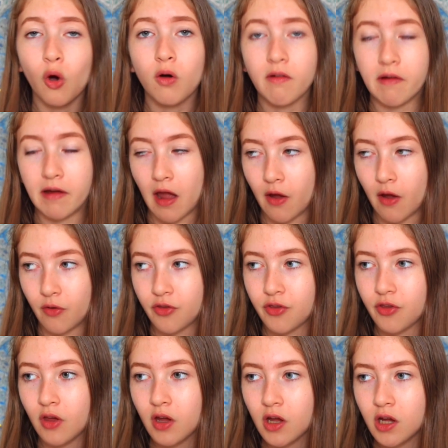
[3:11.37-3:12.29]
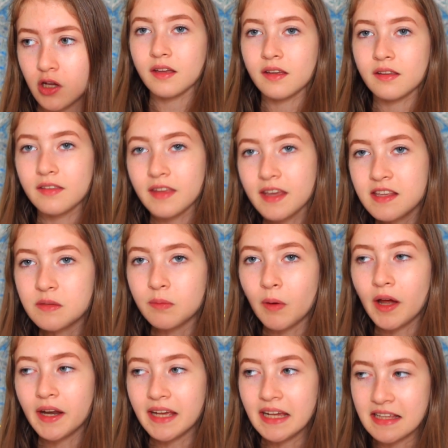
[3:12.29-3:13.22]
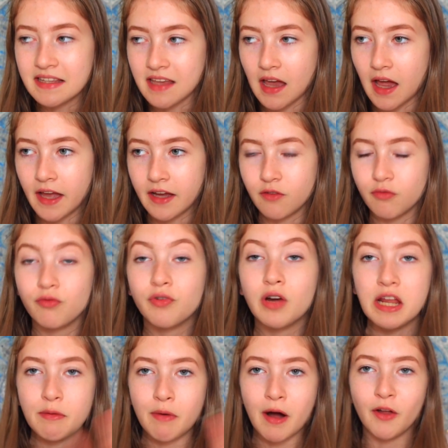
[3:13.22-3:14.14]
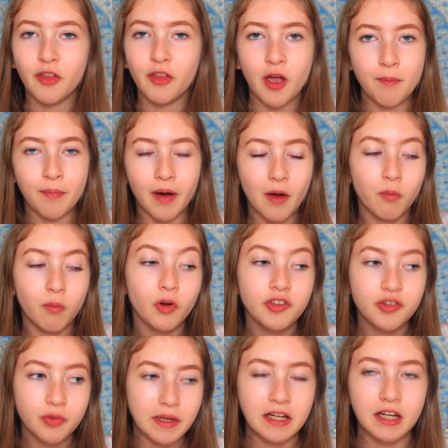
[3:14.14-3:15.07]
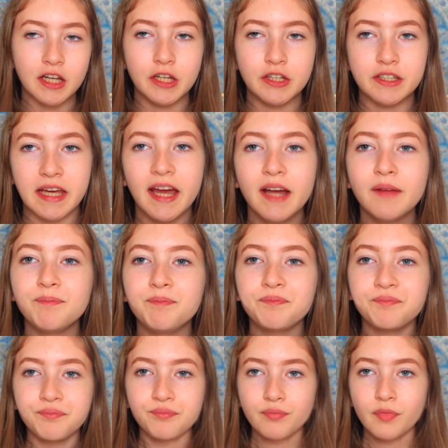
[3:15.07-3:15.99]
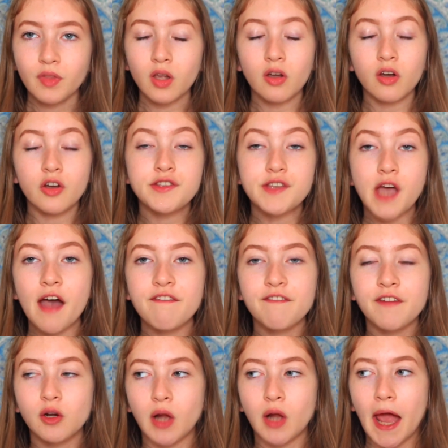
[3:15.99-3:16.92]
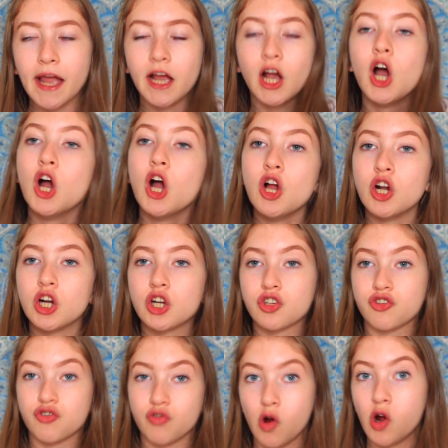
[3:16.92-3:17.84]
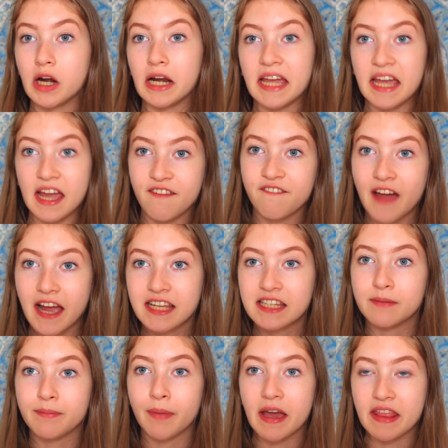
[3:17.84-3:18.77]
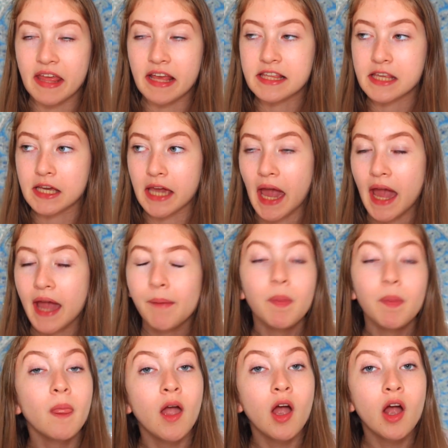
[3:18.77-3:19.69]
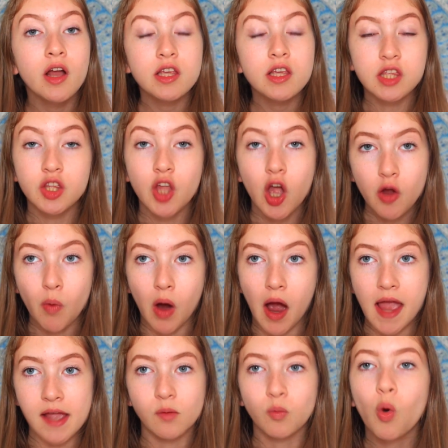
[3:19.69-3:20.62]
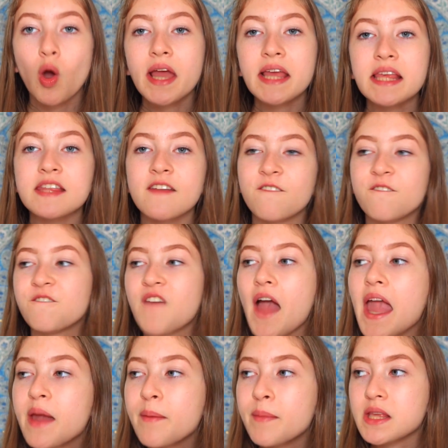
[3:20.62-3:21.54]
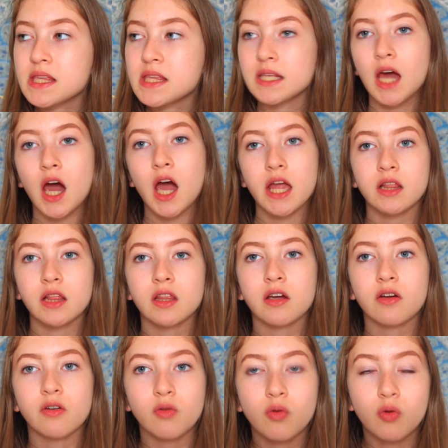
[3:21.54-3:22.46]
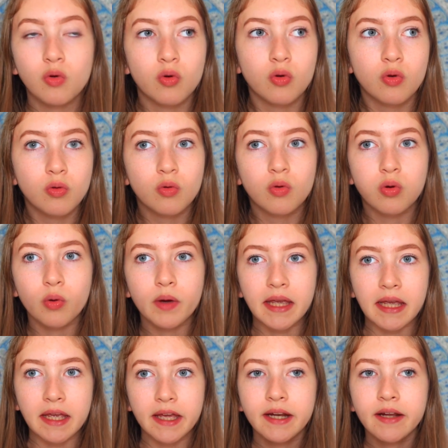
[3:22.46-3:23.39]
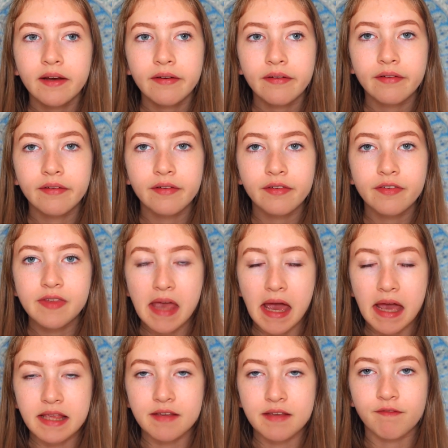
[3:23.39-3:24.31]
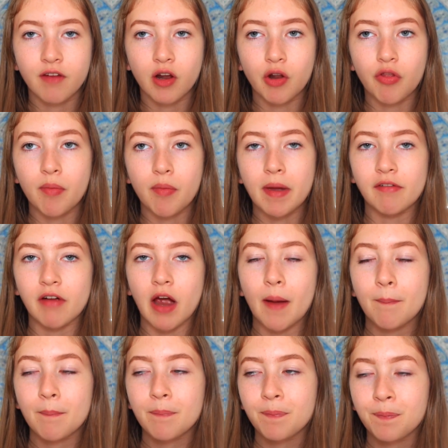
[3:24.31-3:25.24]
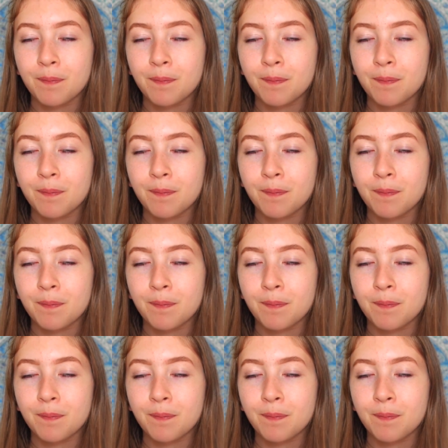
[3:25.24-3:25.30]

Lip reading: Oreos. This one is like really well known, but I want to include it, because I feel like strongly affected by this, okay? Snow White, what is the famous line the Queen says in front of the mirror?